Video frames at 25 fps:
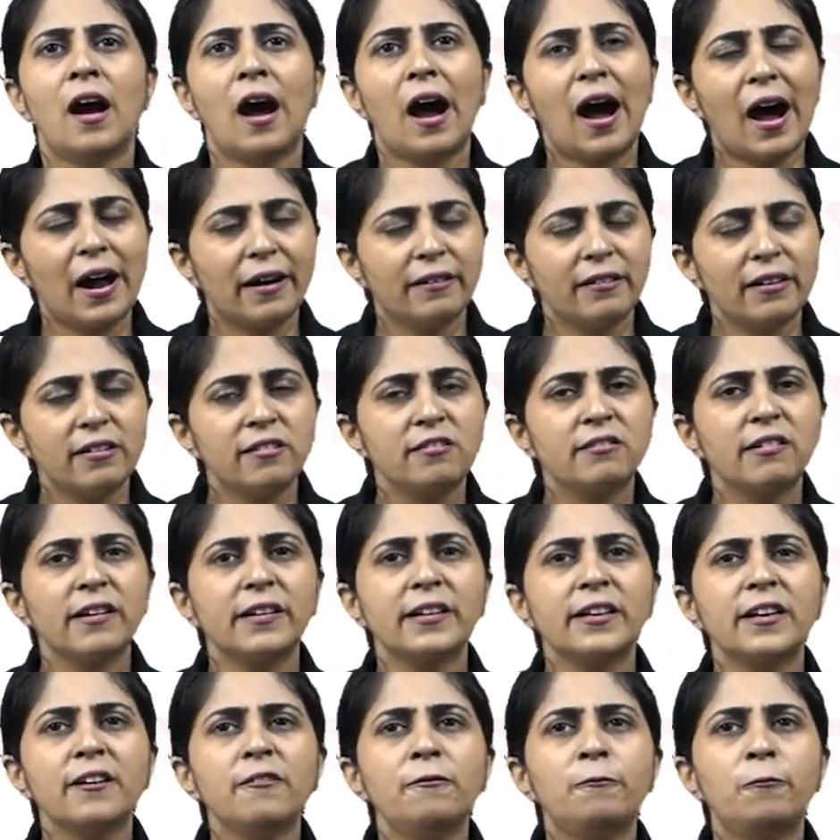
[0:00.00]
Our
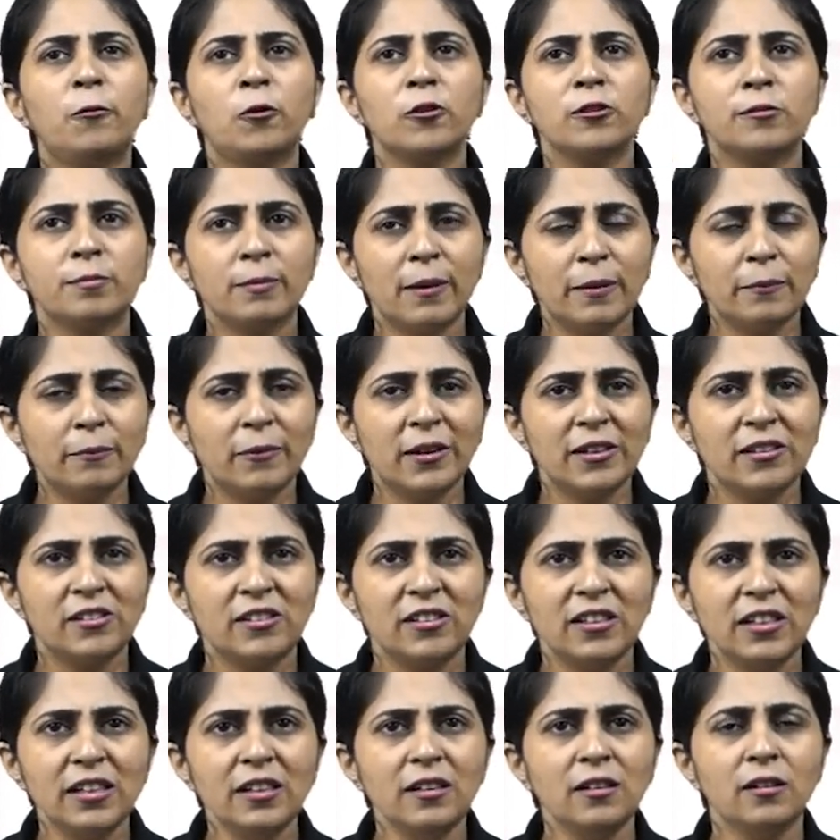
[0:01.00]
restrictive Boltzmann
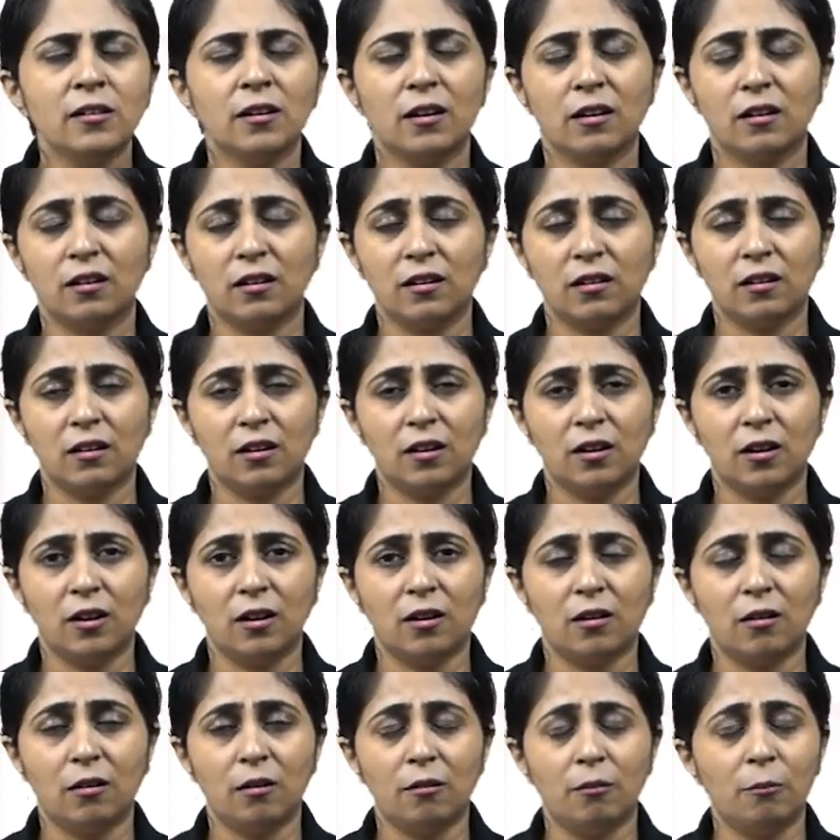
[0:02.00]
machine,
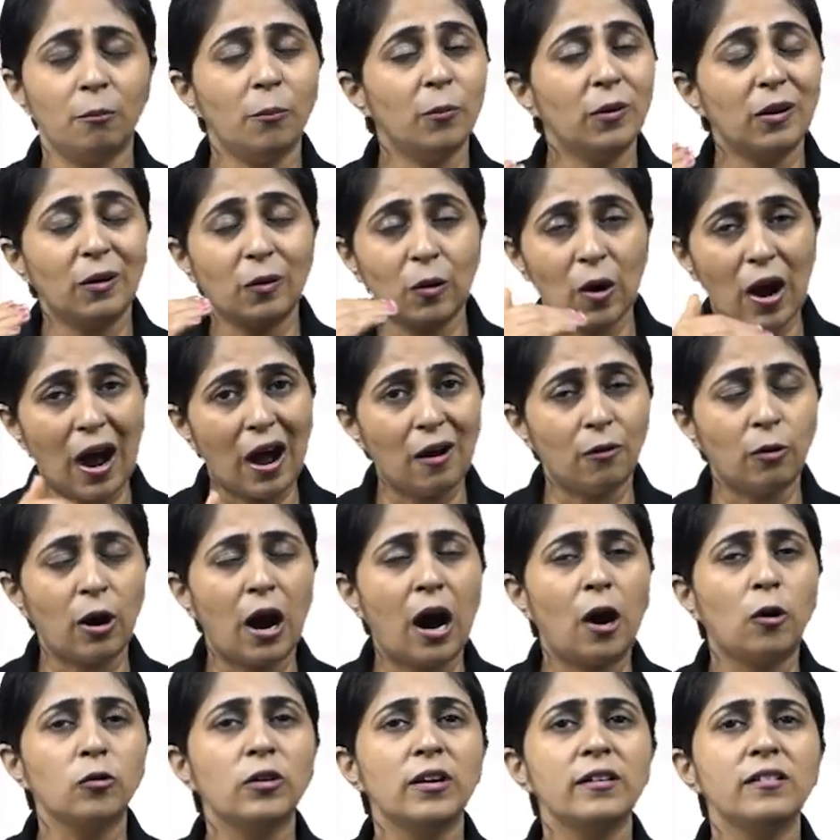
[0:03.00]

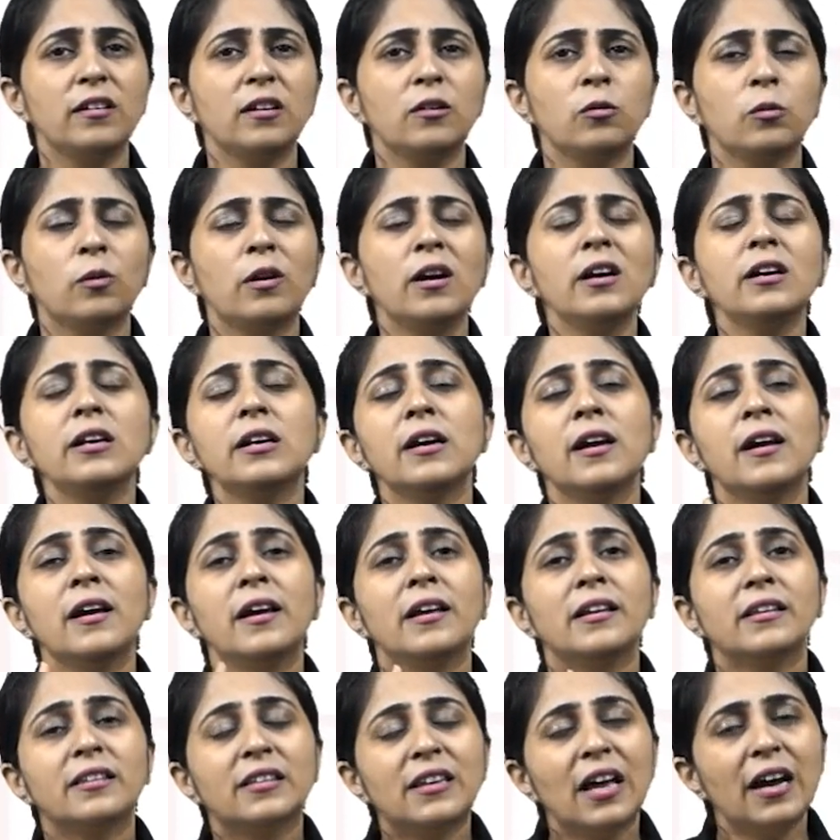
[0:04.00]
how does it work?
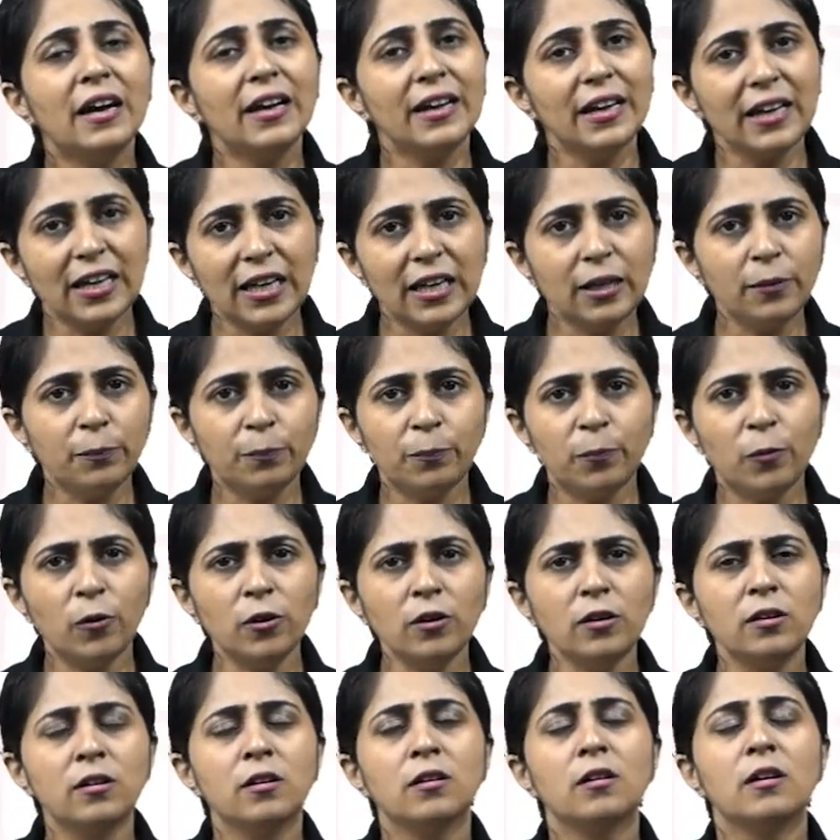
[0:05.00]

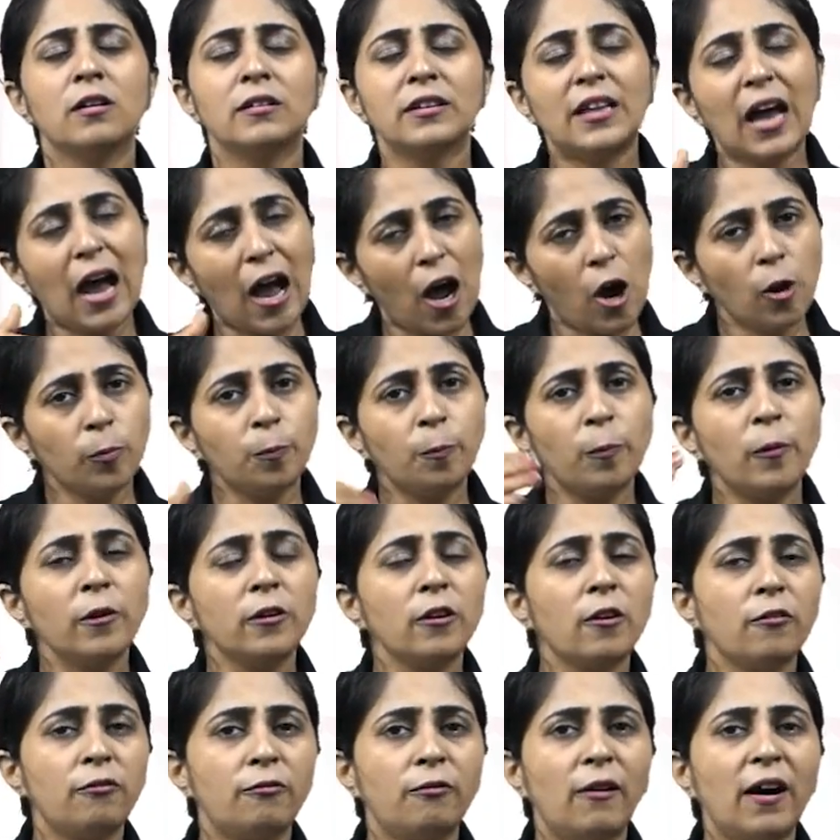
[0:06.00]
The output
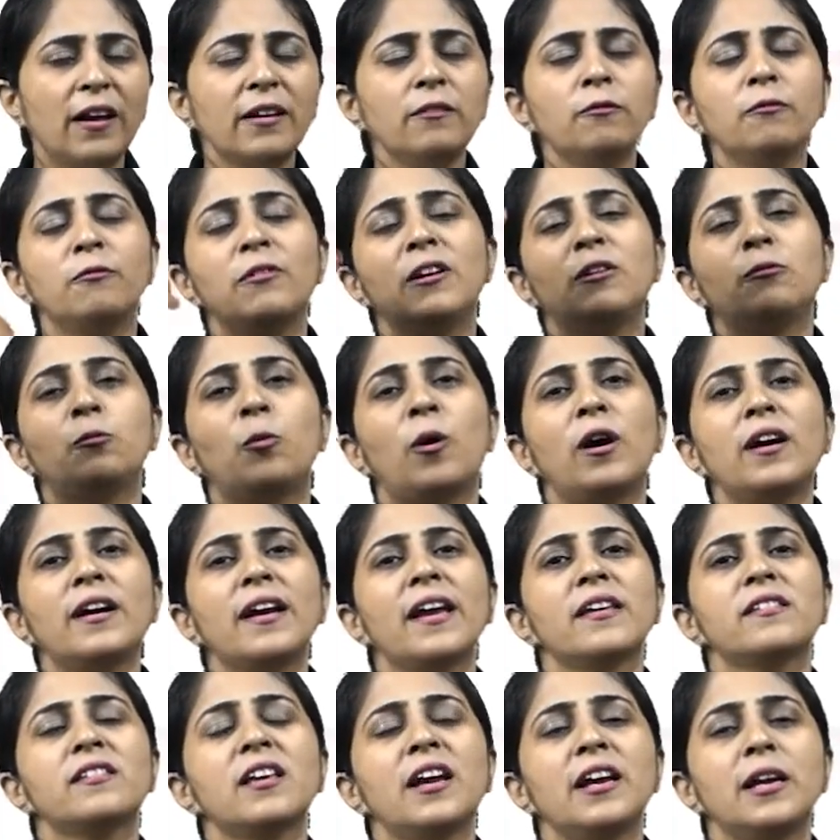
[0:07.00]
of one will work
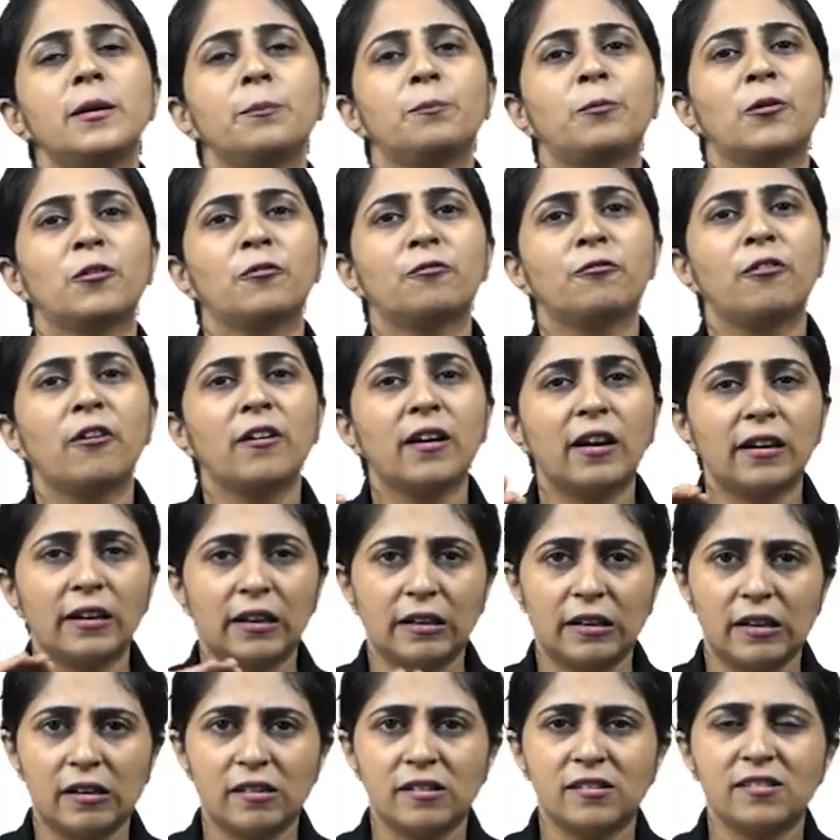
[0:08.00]
as the input for
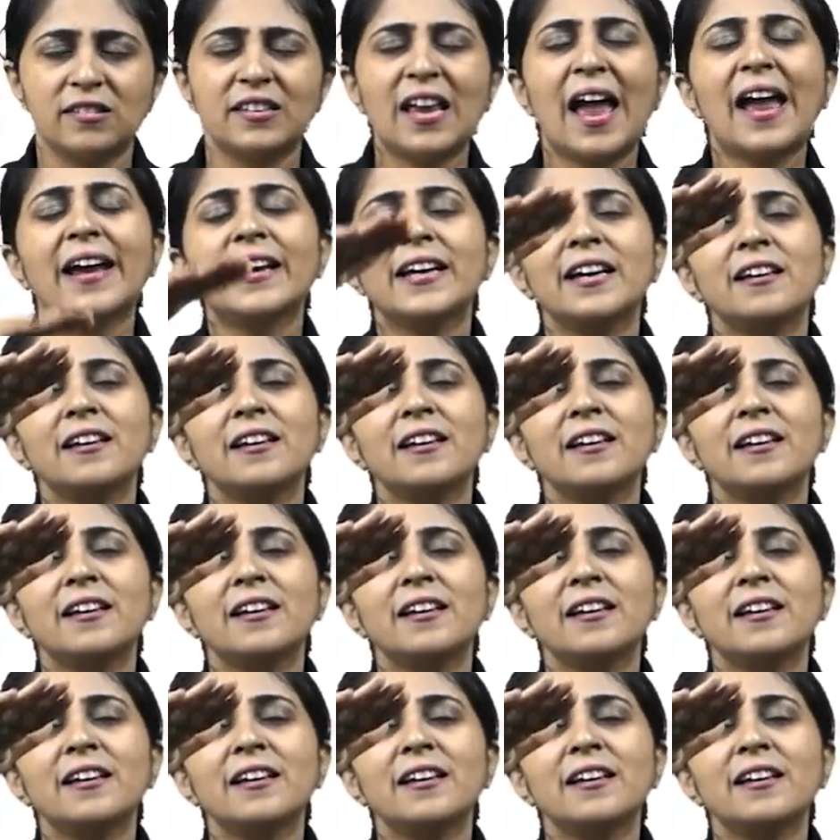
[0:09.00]
another. Stack